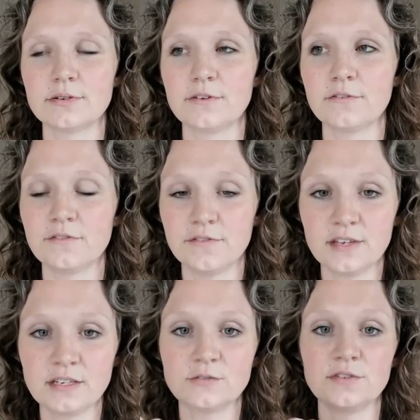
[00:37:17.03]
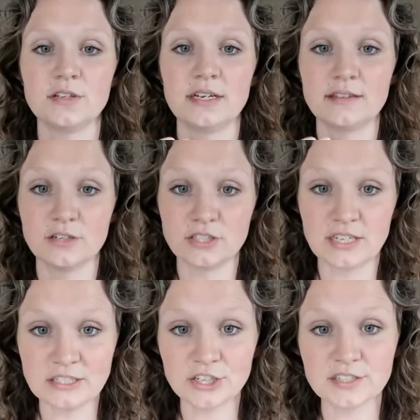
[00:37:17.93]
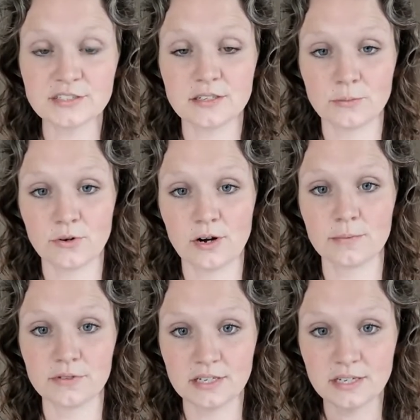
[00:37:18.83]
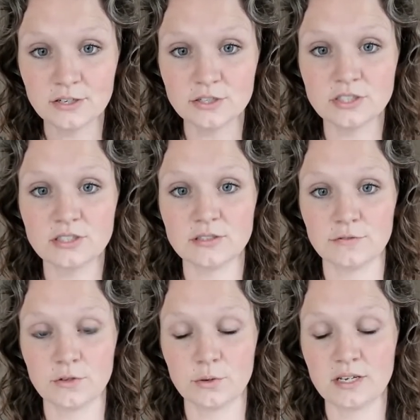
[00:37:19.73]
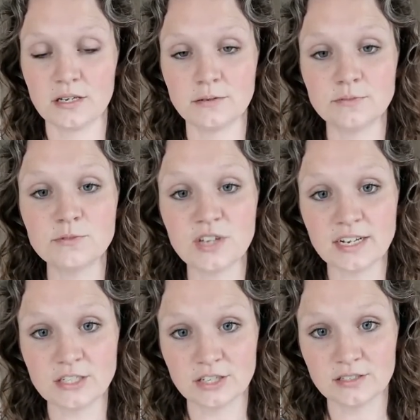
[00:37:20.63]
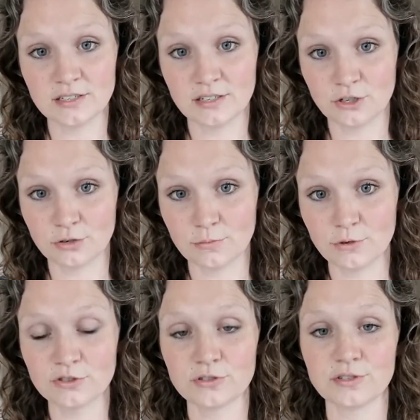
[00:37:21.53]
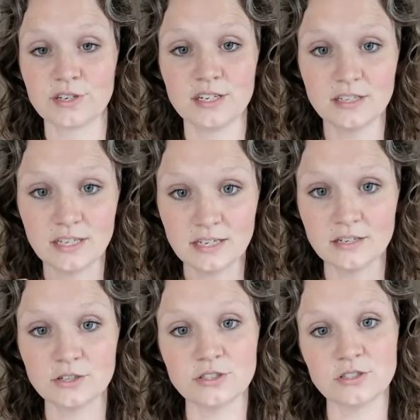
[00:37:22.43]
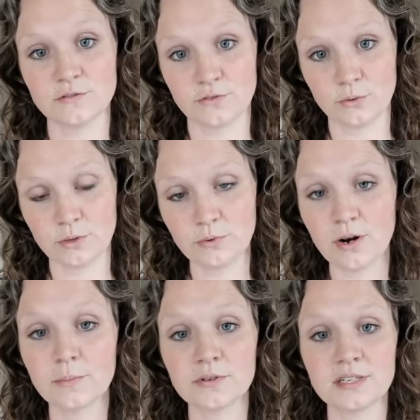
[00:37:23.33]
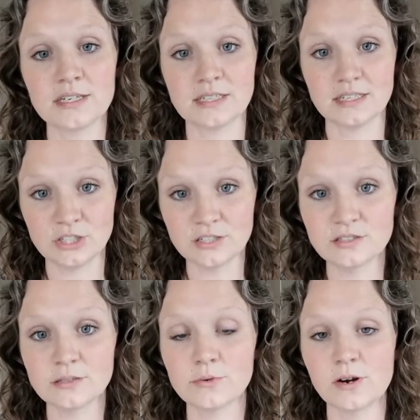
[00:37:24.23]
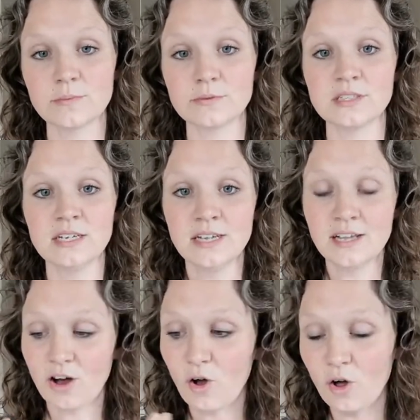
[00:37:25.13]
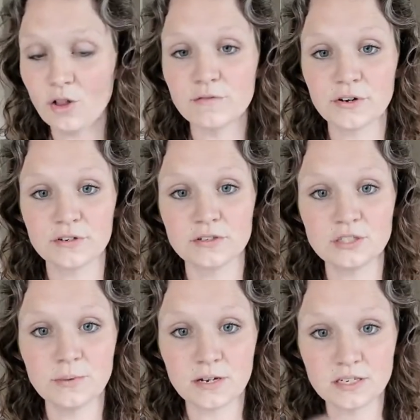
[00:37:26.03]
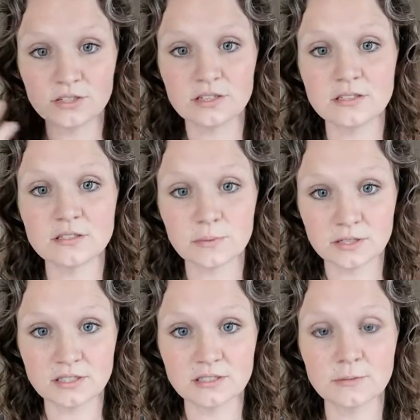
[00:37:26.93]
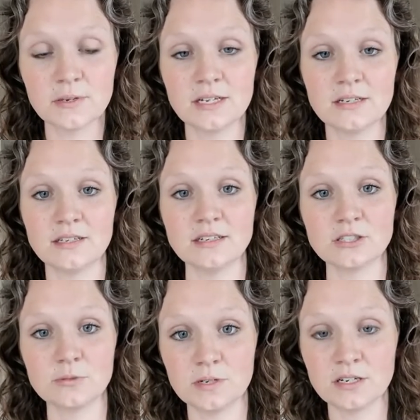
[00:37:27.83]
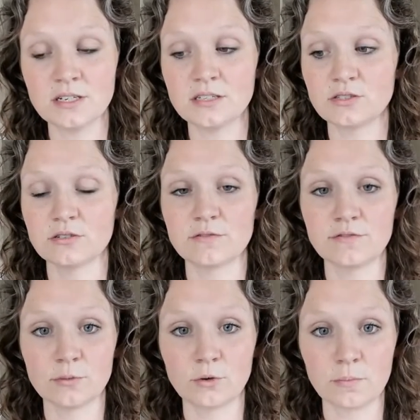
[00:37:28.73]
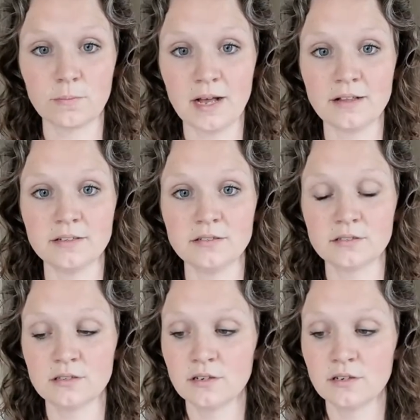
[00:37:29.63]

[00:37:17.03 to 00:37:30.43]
Things feel like they're digesting properly. Energy is flowing and digesting in your emotional gut. Like energy is flowing properly and digesting properly. All of your energy bodies are getting to participate in the experience. You're going to feel more balanced.